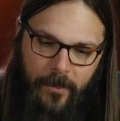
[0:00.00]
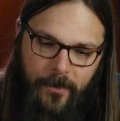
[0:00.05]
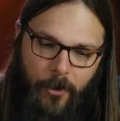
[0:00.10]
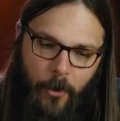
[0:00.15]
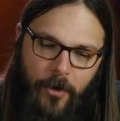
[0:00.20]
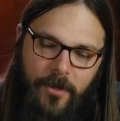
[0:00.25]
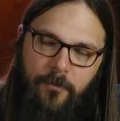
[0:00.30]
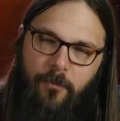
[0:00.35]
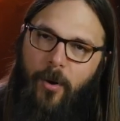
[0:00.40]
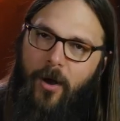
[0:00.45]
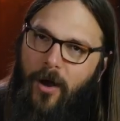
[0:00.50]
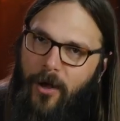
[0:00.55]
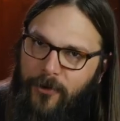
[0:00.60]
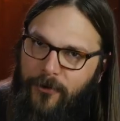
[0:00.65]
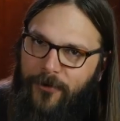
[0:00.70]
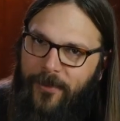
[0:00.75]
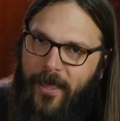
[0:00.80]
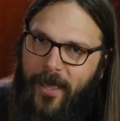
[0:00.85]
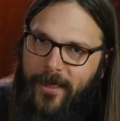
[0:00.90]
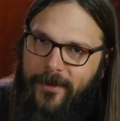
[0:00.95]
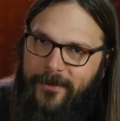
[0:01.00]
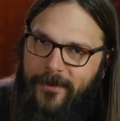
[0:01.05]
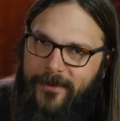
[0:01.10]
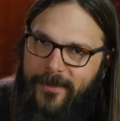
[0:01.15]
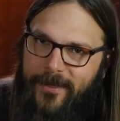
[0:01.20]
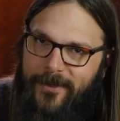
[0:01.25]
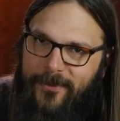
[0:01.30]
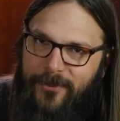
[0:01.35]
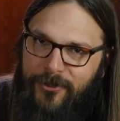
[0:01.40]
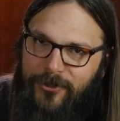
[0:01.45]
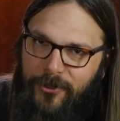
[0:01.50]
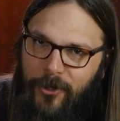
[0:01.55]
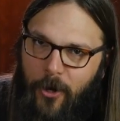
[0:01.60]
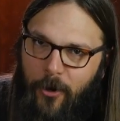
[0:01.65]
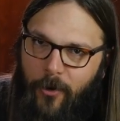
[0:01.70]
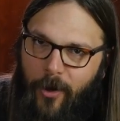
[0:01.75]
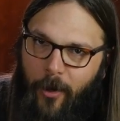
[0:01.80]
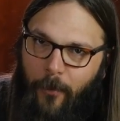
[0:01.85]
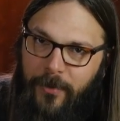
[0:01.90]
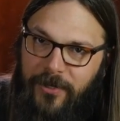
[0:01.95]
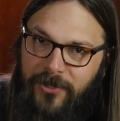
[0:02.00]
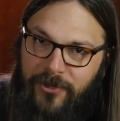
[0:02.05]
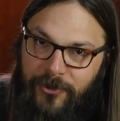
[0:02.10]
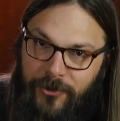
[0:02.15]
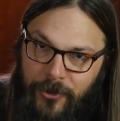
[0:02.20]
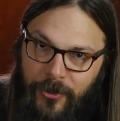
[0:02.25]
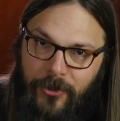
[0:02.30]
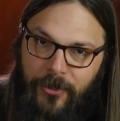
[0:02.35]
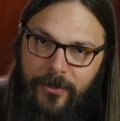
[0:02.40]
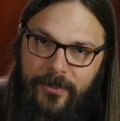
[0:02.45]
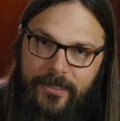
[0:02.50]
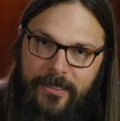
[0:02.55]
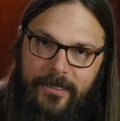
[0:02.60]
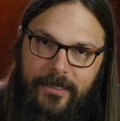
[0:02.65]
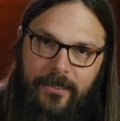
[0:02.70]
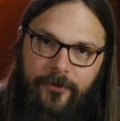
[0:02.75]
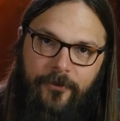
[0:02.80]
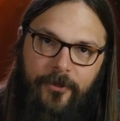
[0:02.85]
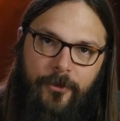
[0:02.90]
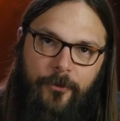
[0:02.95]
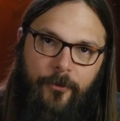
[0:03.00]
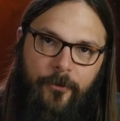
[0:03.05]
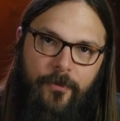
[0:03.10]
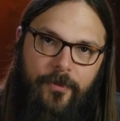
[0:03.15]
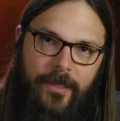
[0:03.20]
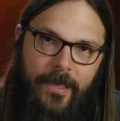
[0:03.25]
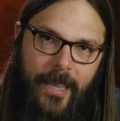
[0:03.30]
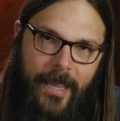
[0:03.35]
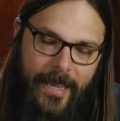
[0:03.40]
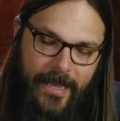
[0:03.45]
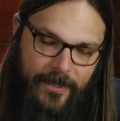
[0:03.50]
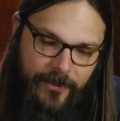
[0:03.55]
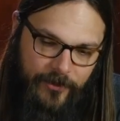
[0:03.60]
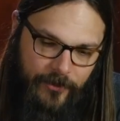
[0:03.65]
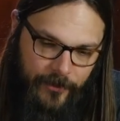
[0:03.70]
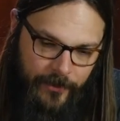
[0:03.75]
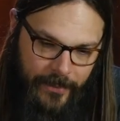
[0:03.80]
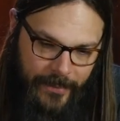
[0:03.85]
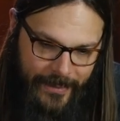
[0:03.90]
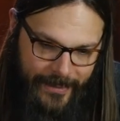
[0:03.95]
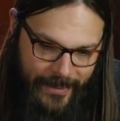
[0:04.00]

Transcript: Go ahead and ponder that, and at the end of the show, I'll be sure to give you the answer.